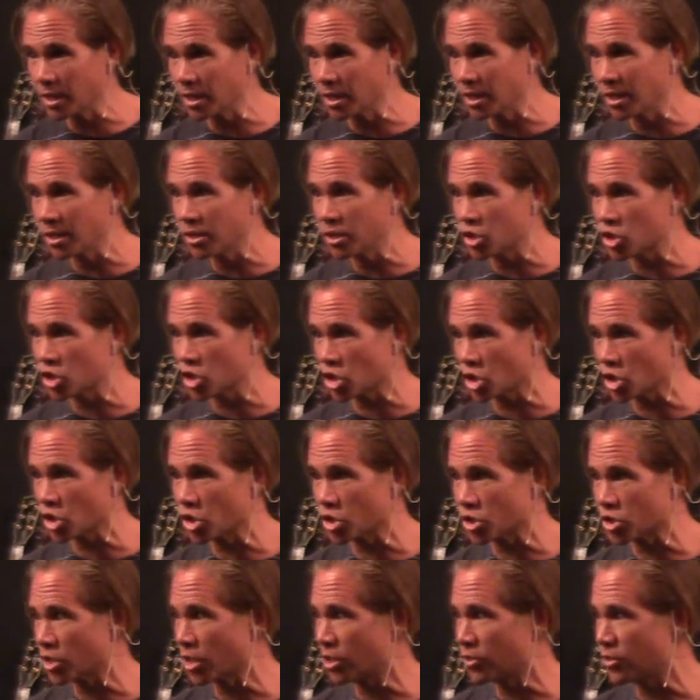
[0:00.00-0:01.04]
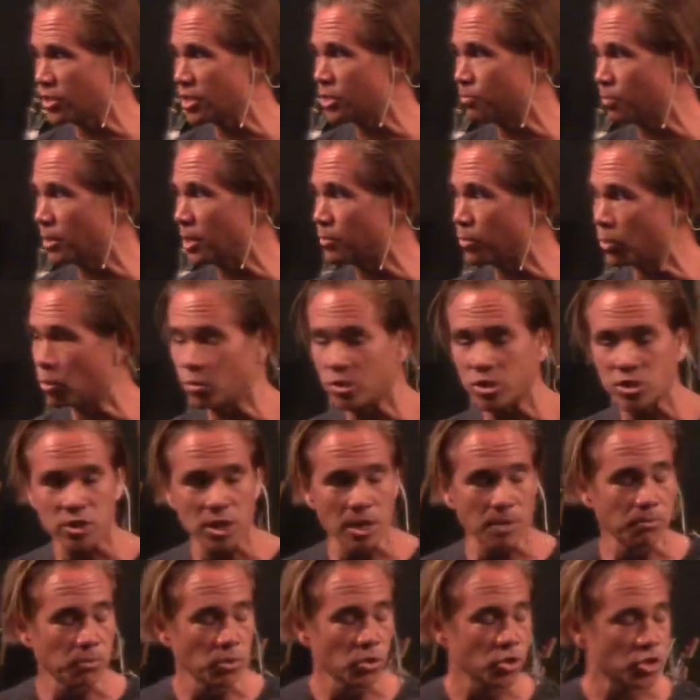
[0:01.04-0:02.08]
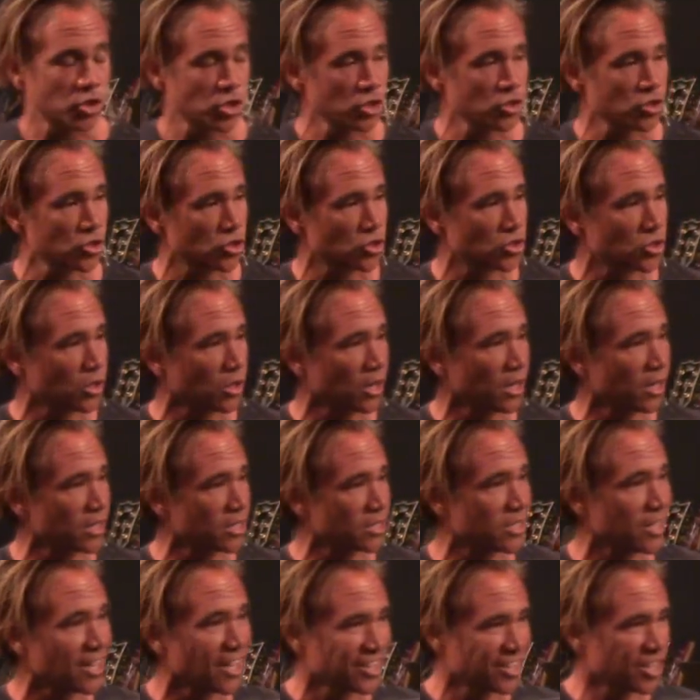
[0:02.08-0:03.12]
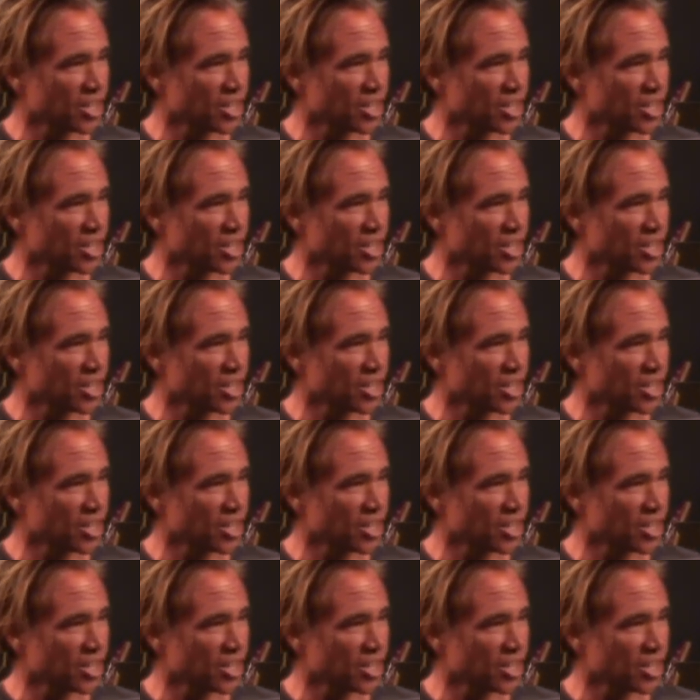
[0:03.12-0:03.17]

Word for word: in the church that these people resembled Jesus Christ.